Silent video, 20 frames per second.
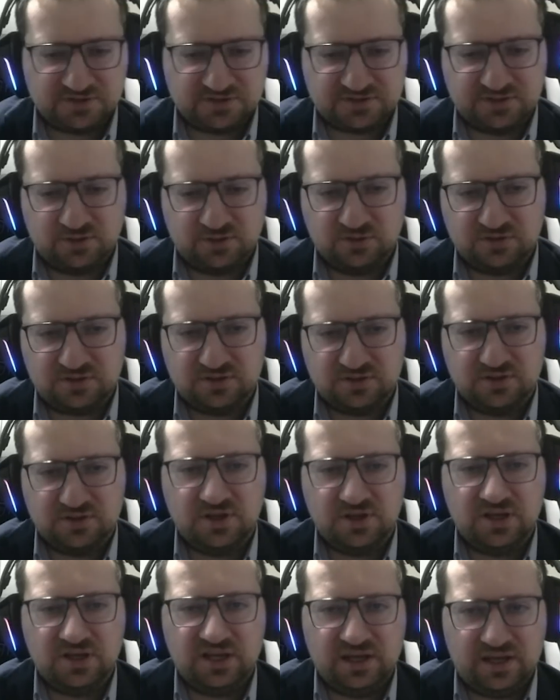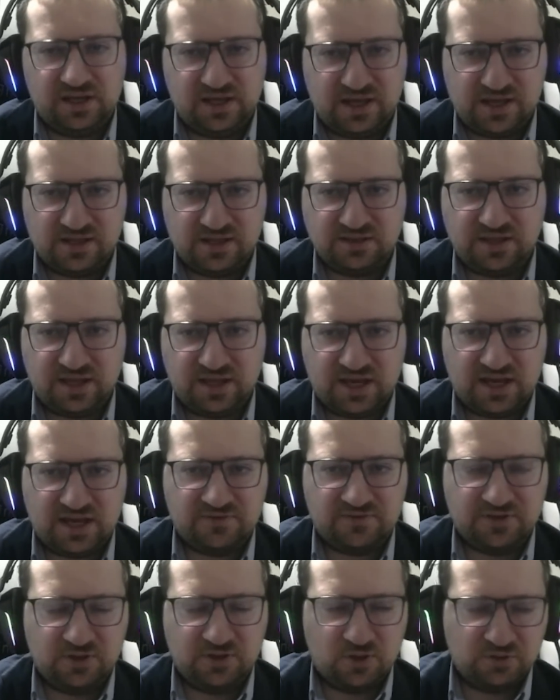assault, and they
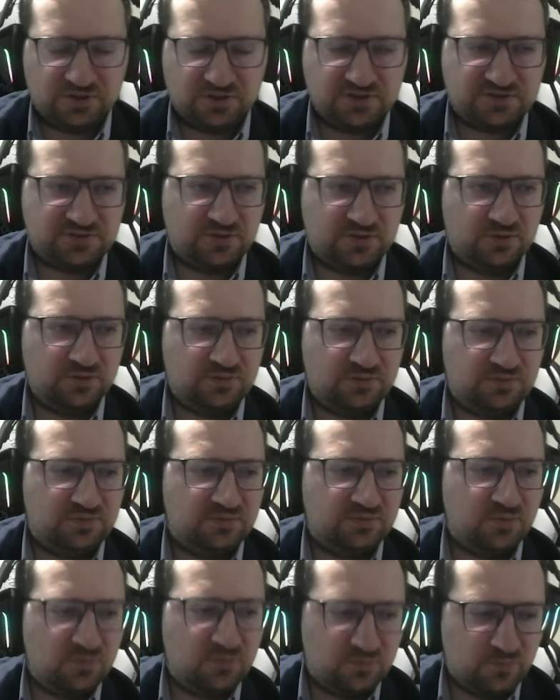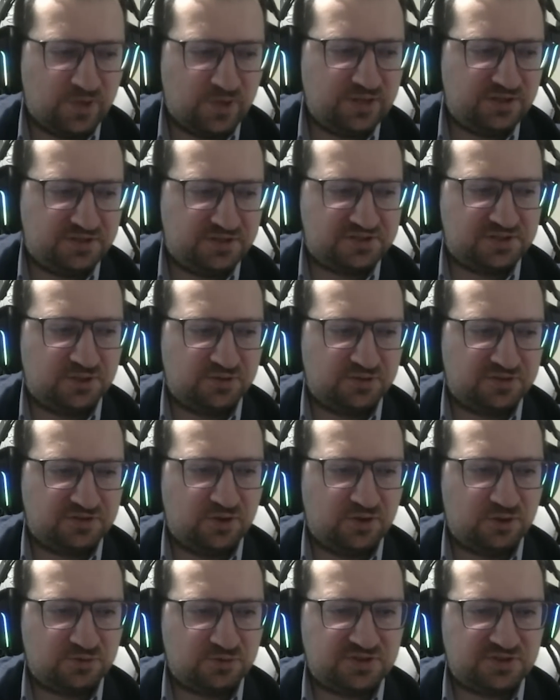have a notice on when the assault is
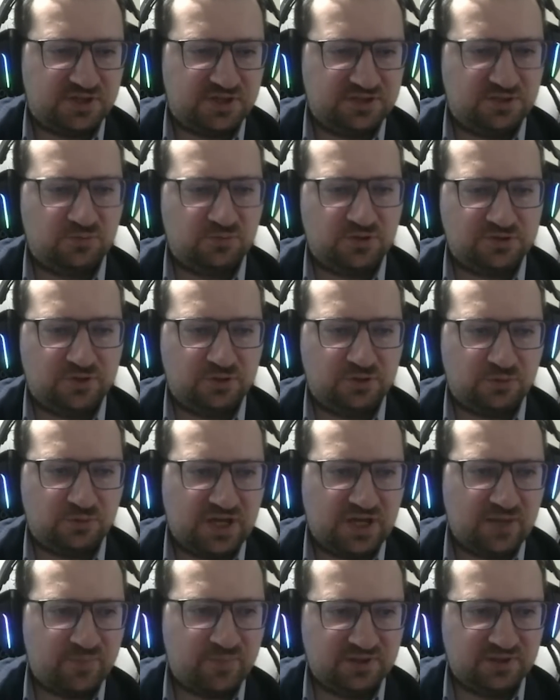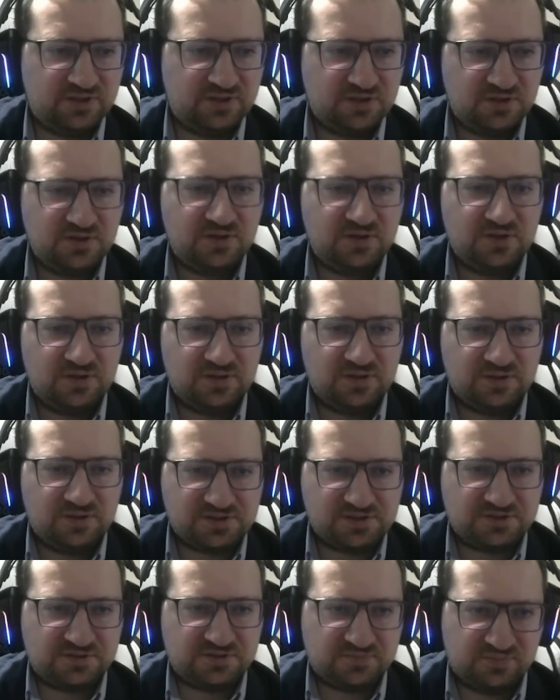going to start and what's going to happen
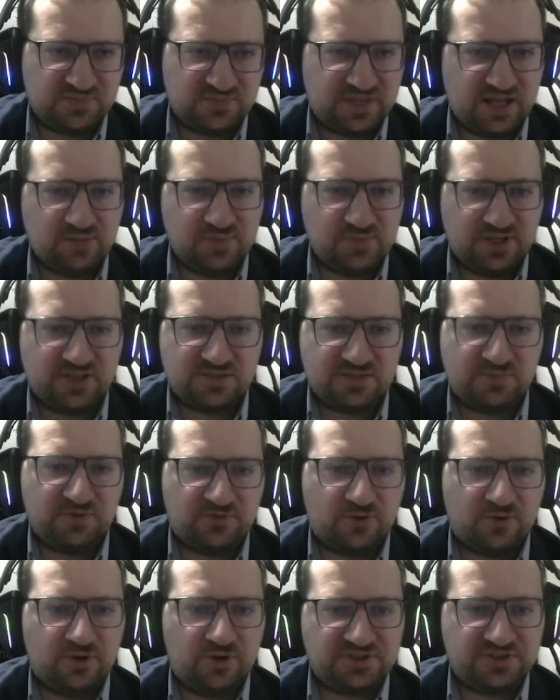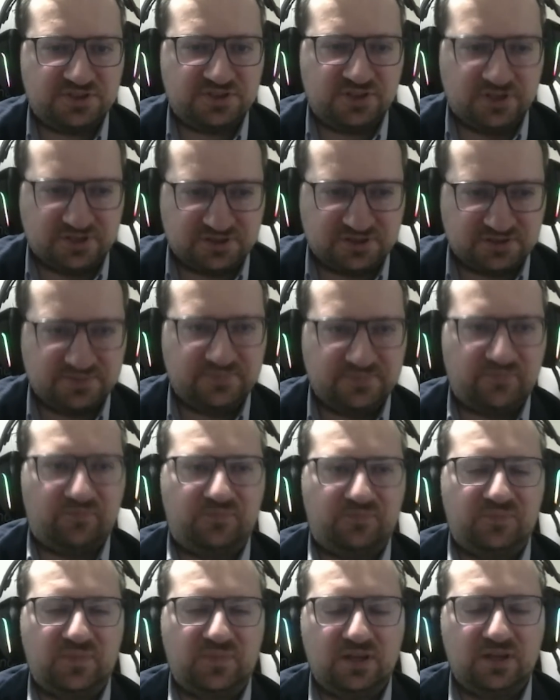just 10 minutes before it starts.
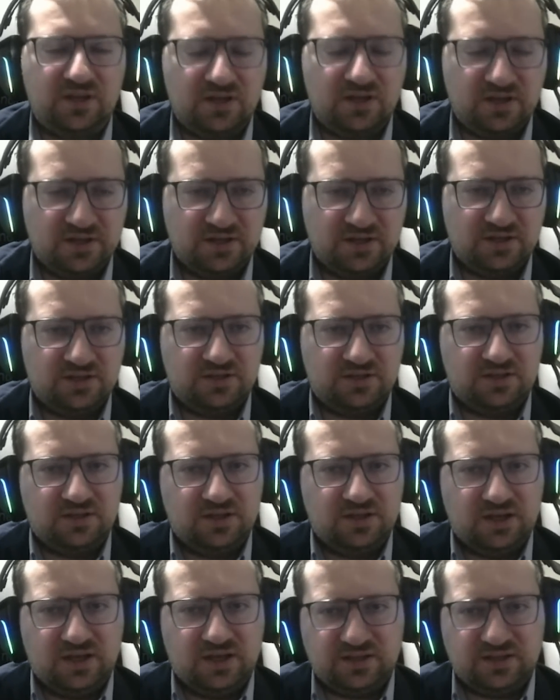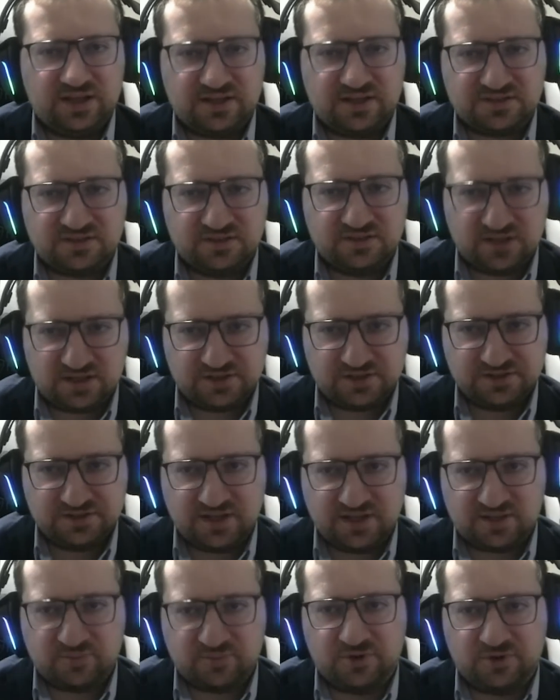And that's another
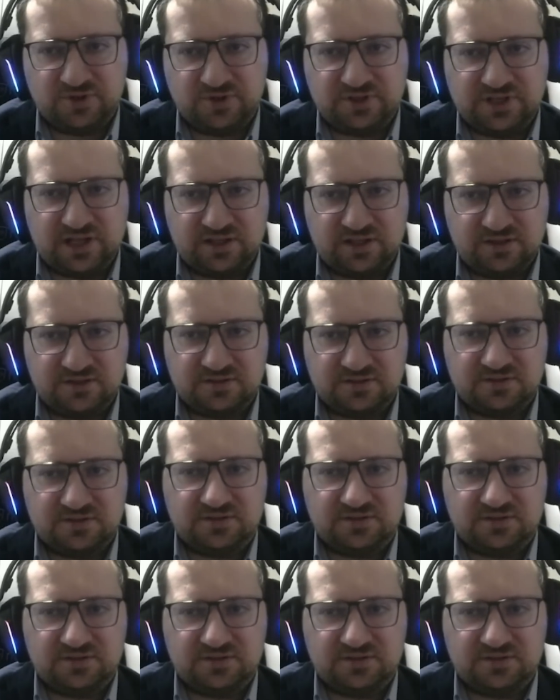data point that